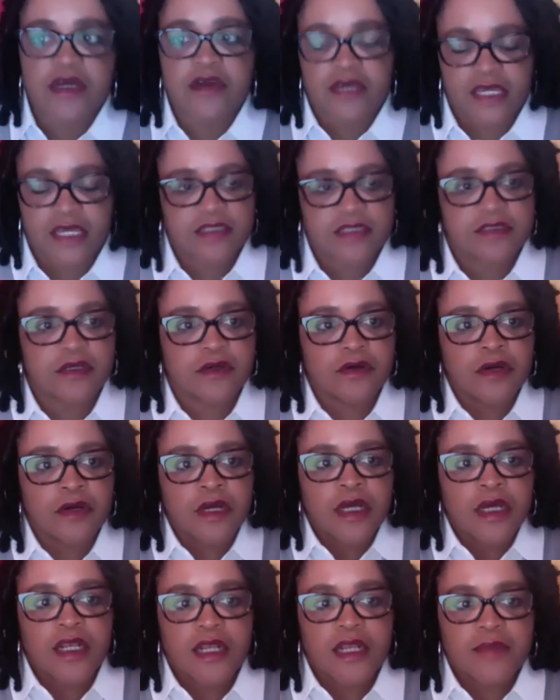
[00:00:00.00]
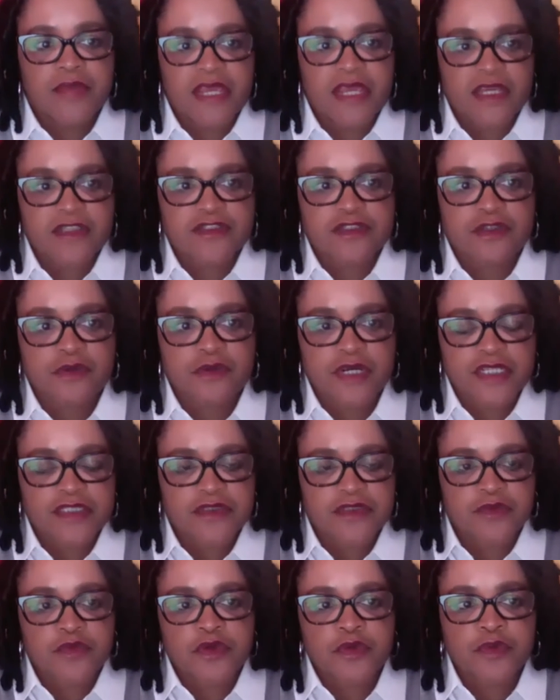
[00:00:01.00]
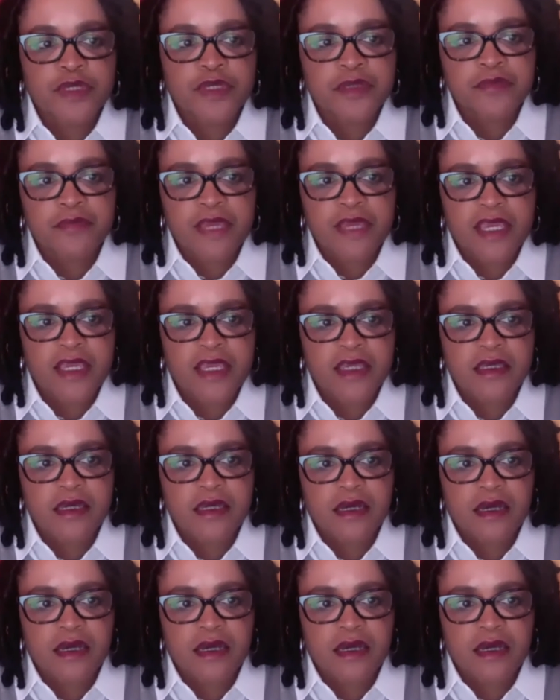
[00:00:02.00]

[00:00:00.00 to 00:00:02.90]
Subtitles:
okay, so let me ask you a question. Will we make